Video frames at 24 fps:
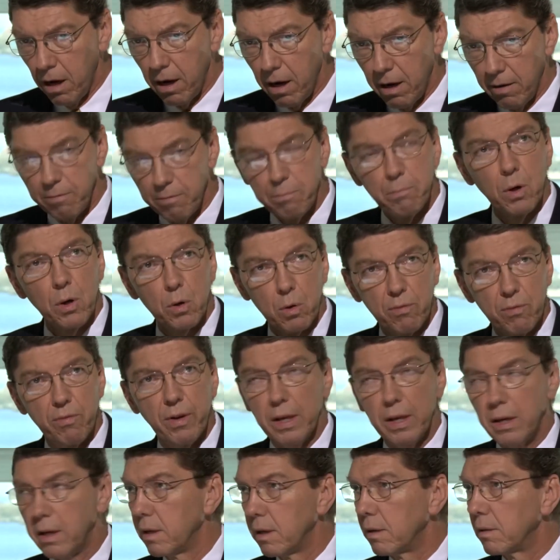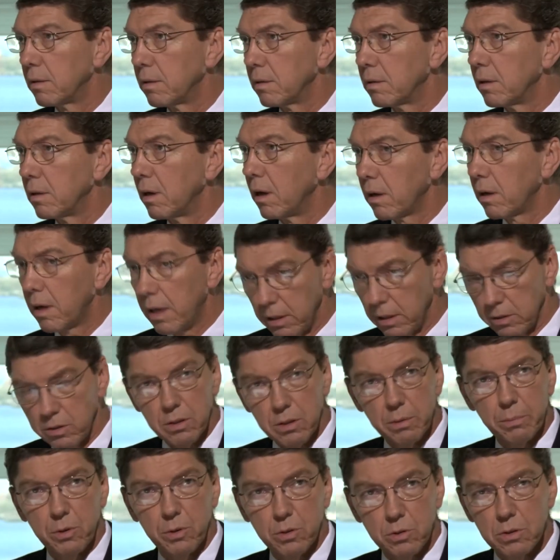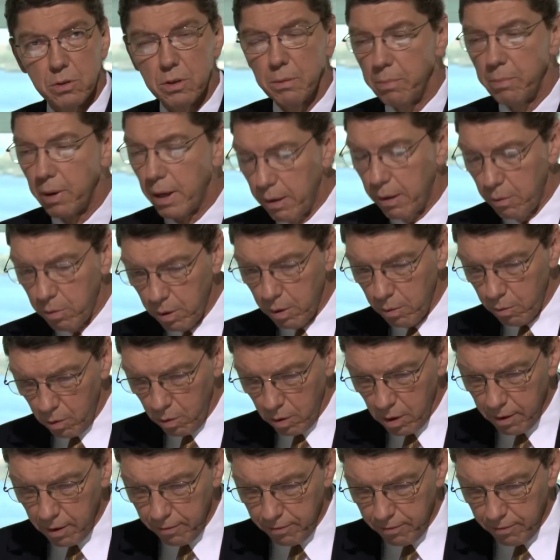of motivating customers to buy what we're